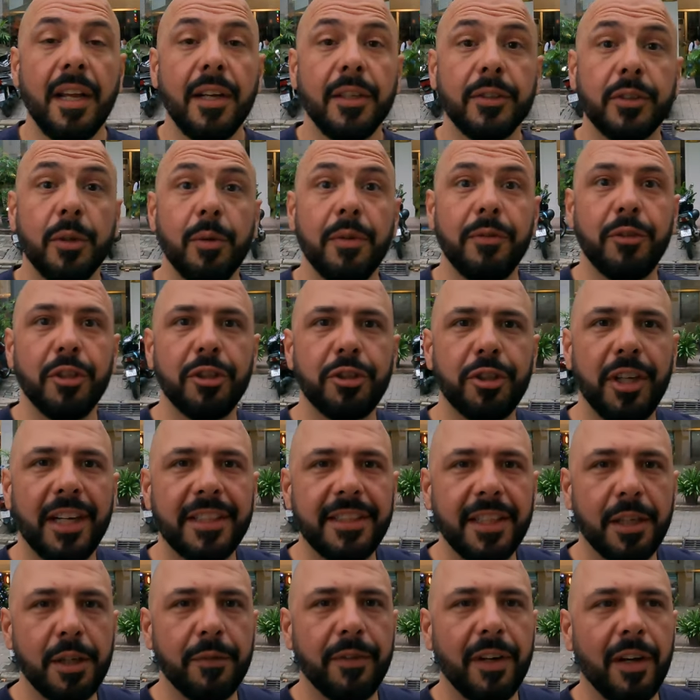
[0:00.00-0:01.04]
So we've just
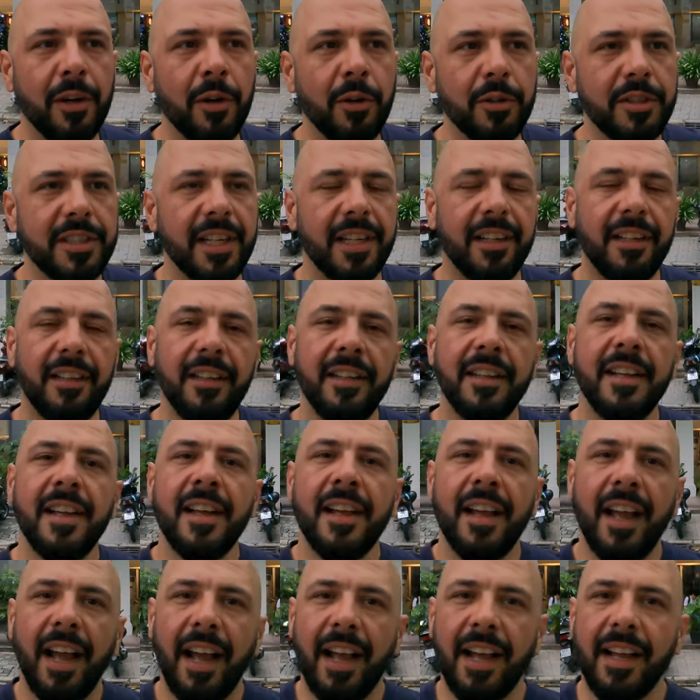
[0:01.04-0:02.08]
checked out of our hotel.
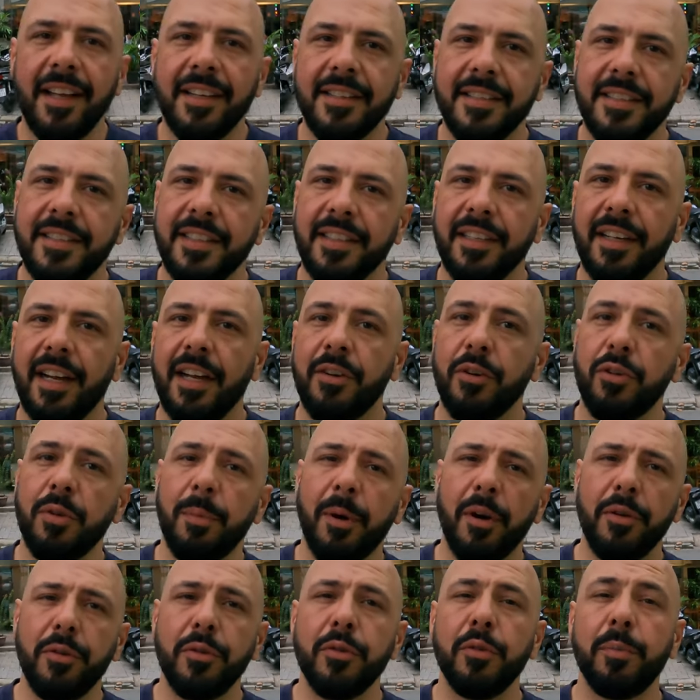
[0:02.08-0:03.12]
And I don't know
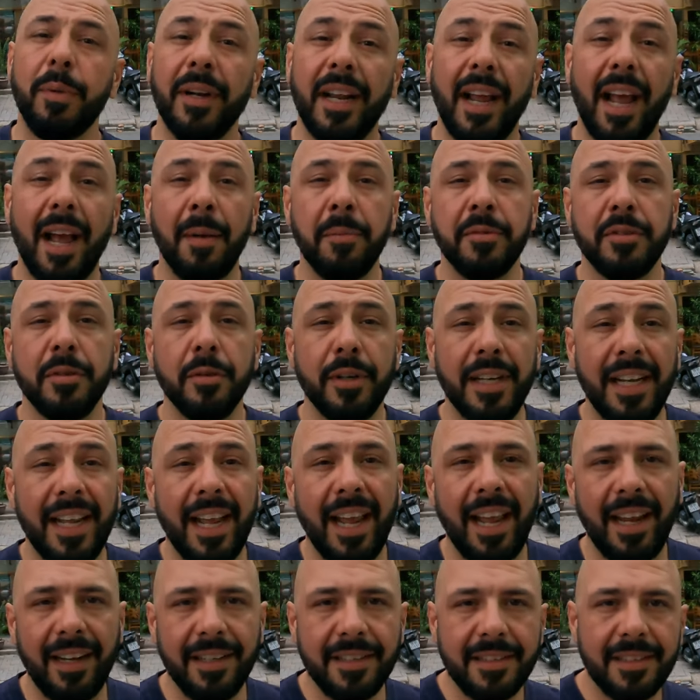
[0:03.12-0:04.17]
about you, but I absolutely
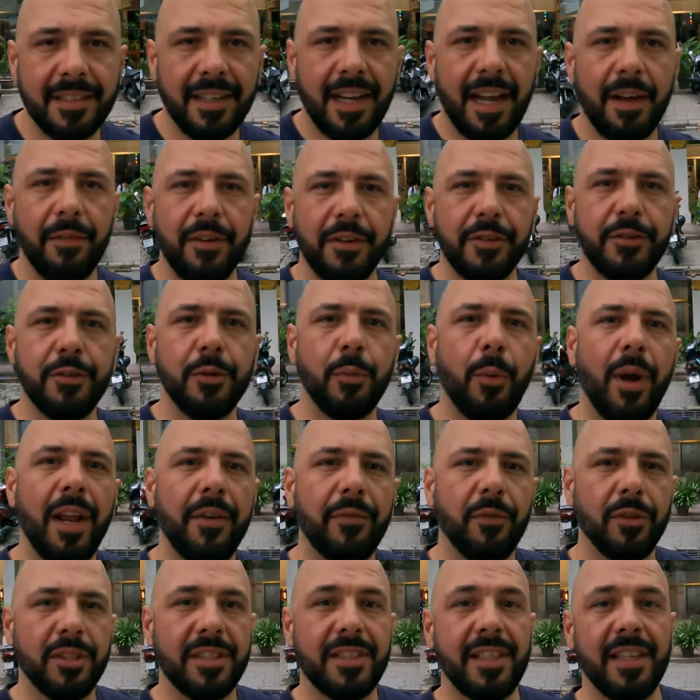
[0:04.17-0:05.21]
hate having to wait
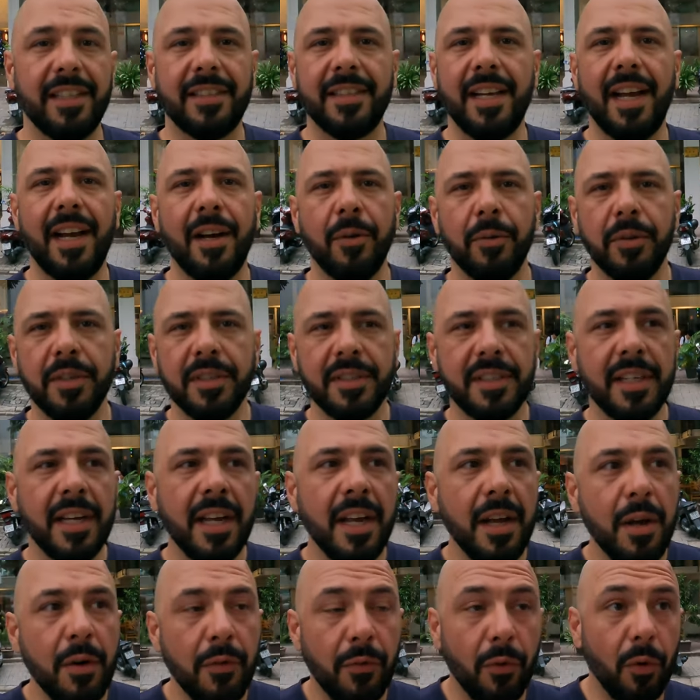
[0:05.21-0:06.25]
for 6 hours
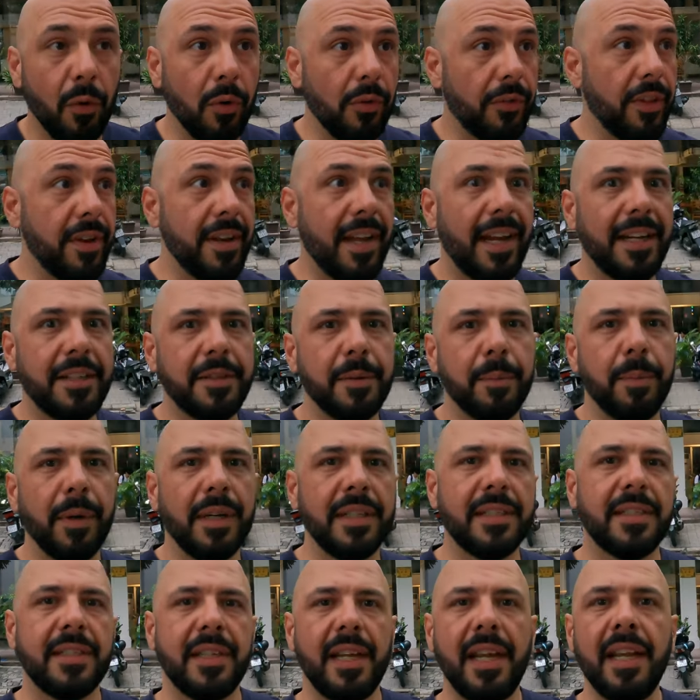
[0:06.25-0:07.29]
for the night
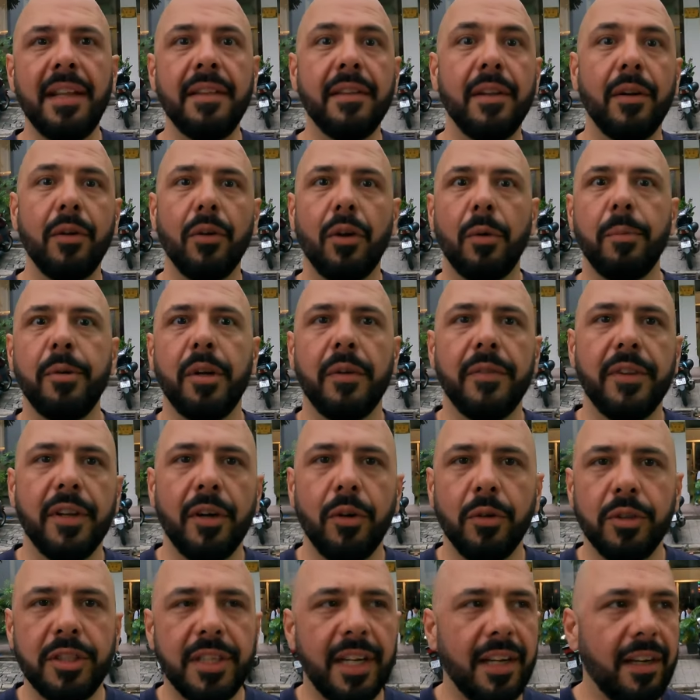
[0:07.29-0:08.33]
bus in the lobby of the
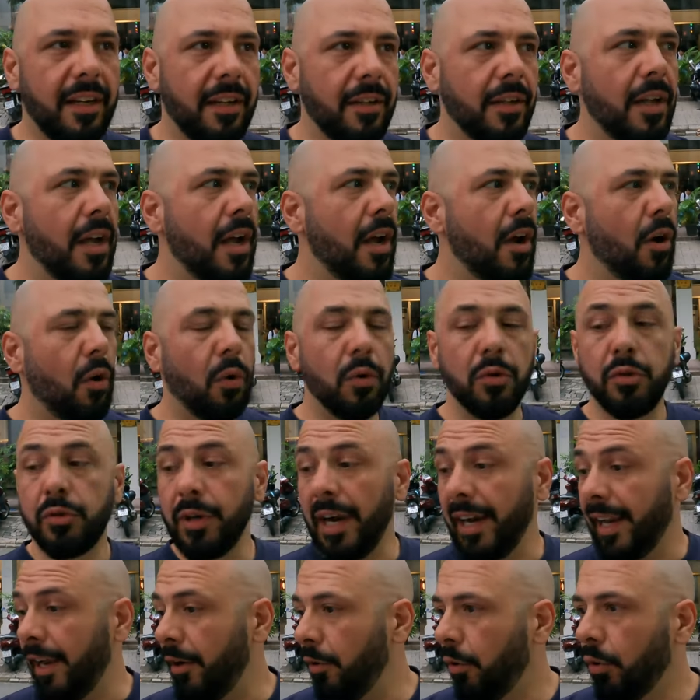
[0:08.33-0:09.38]
hotel, or
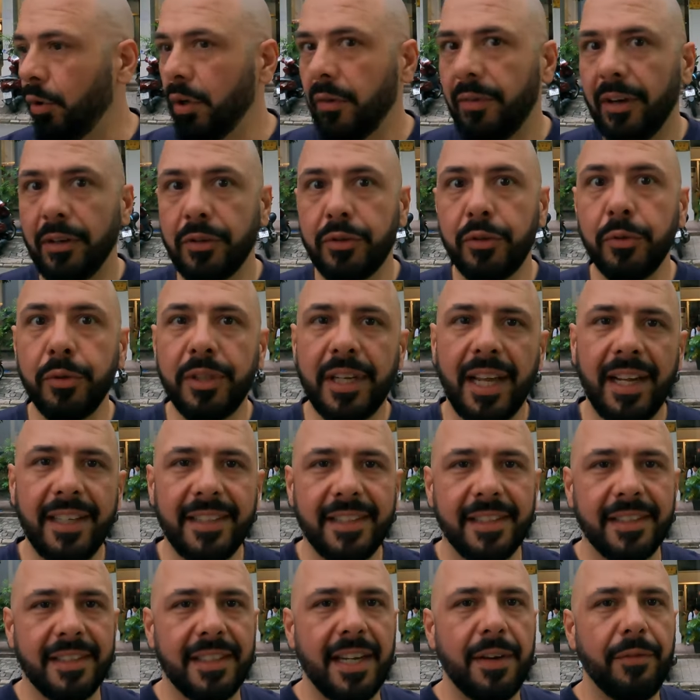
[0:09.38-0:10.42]
dragging all of our
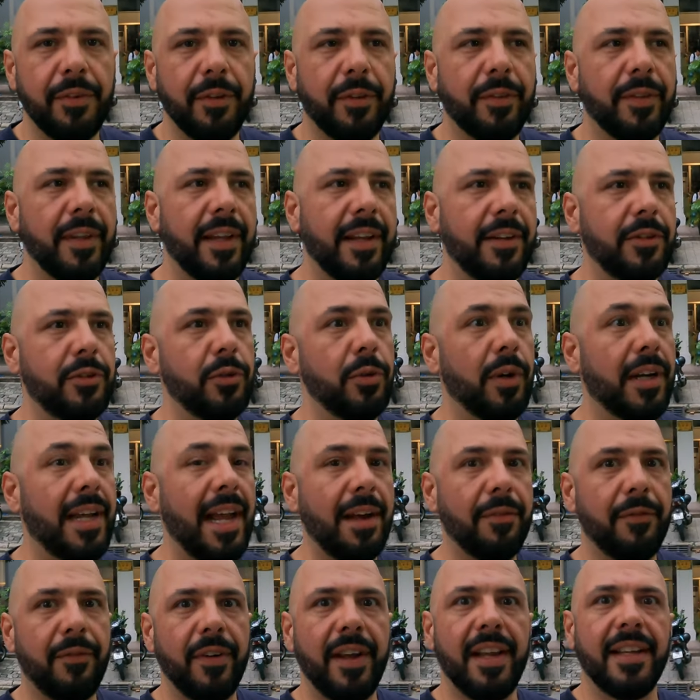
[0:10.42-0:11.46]
suitcases and everything to a
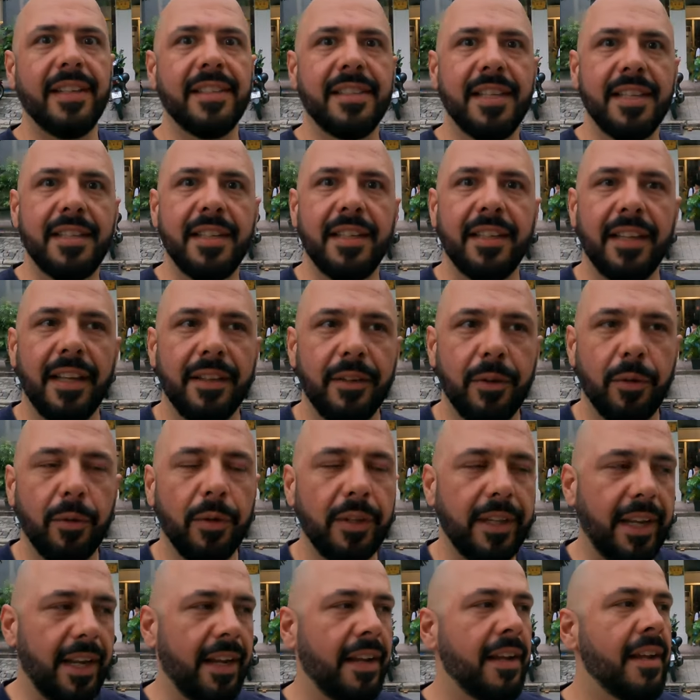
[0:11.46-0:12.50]
cafe and sitting there the
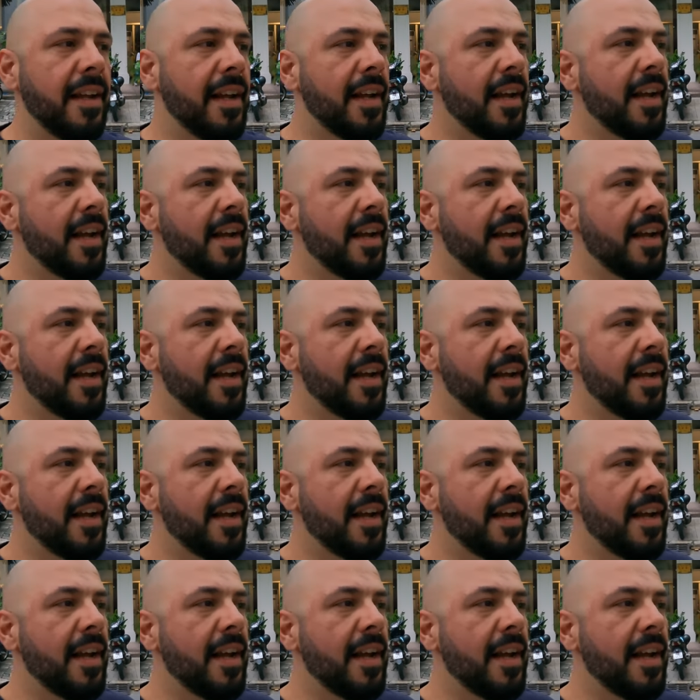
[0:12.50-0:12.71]
whole day.